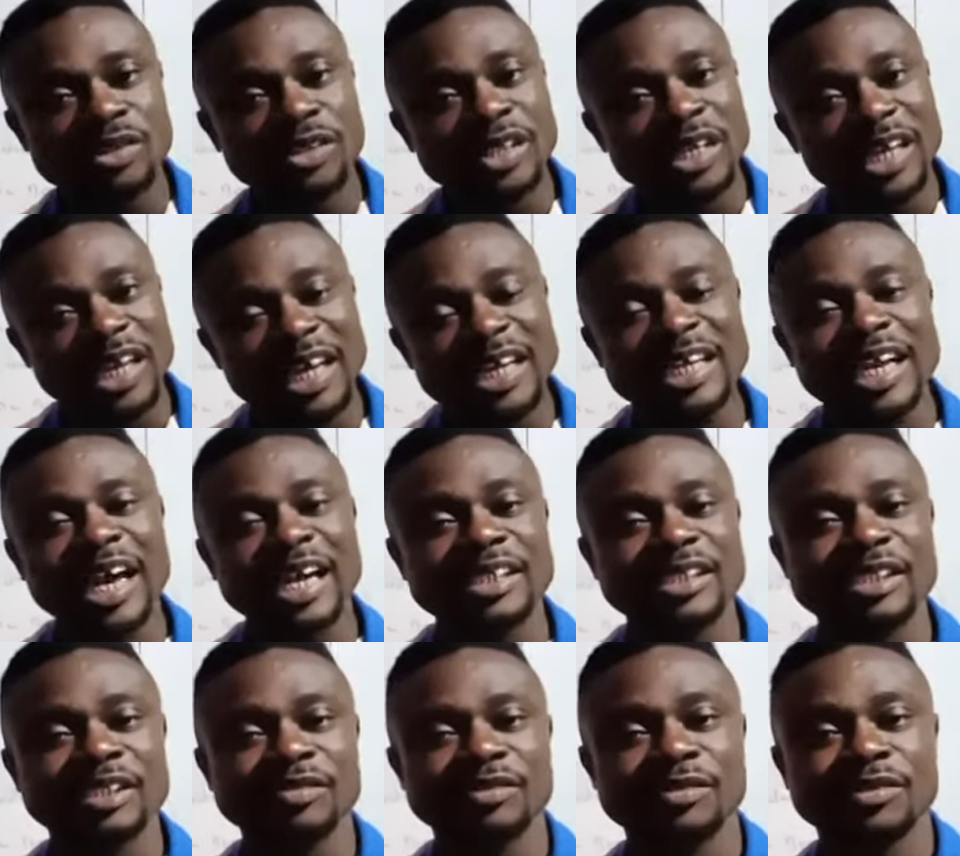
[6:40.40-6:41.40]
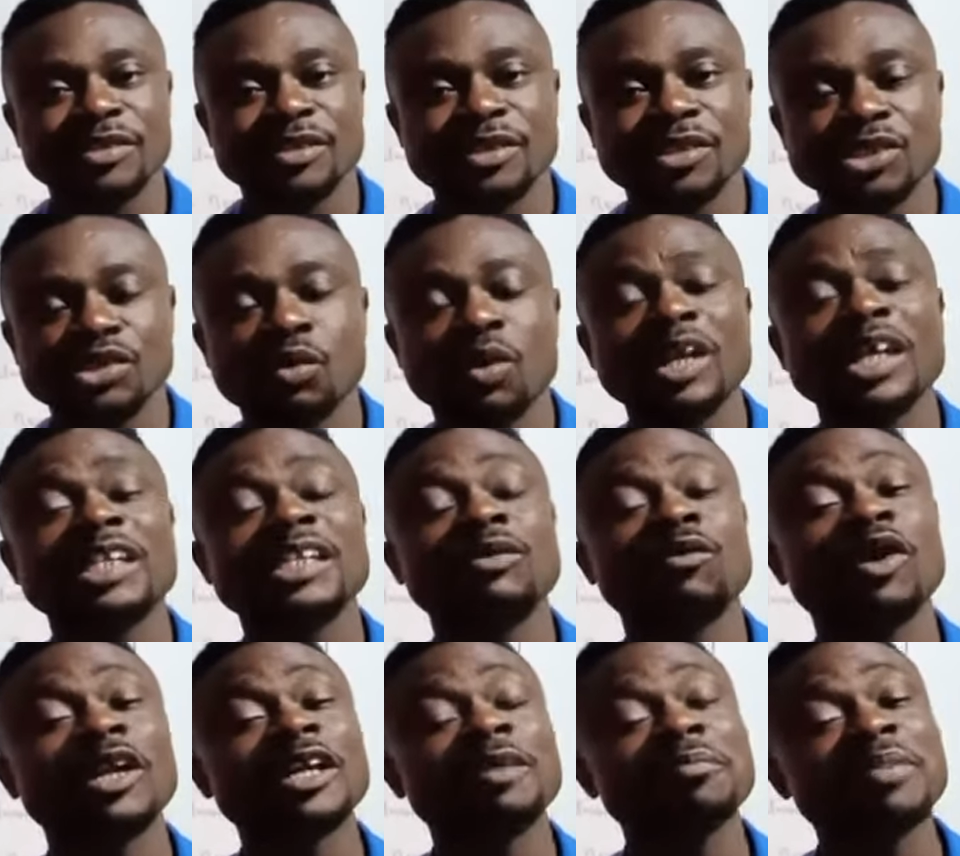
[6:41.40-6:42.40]
Inactive. So what it
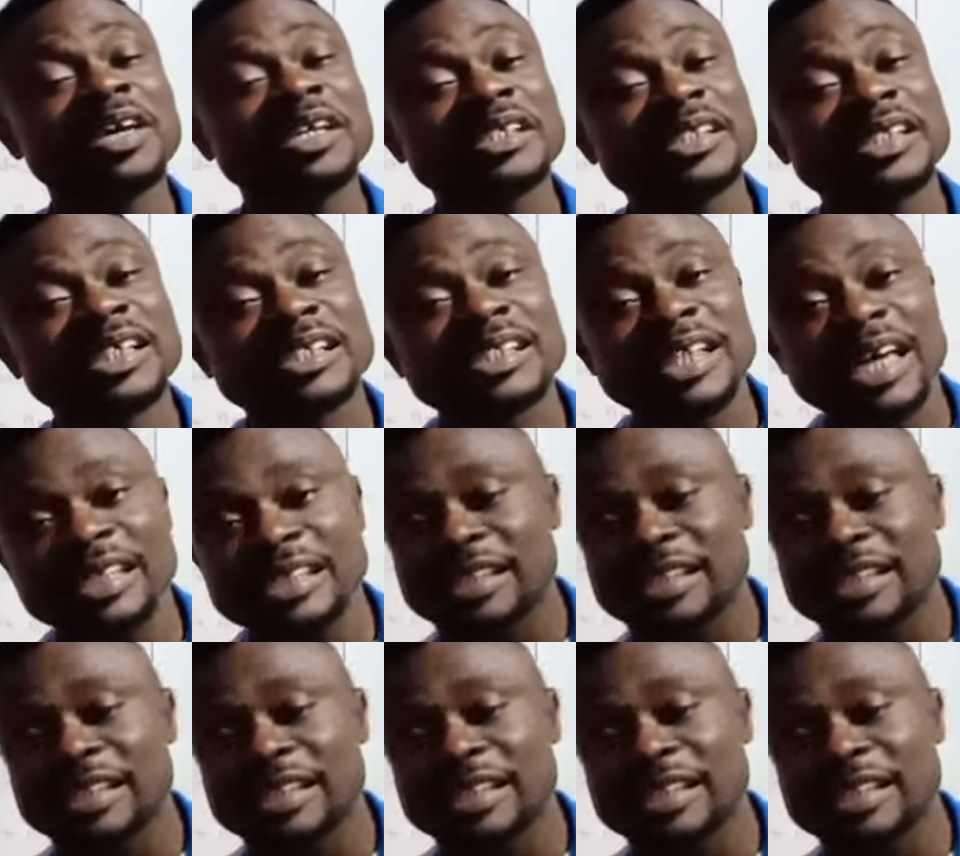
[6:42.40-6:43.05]
means is that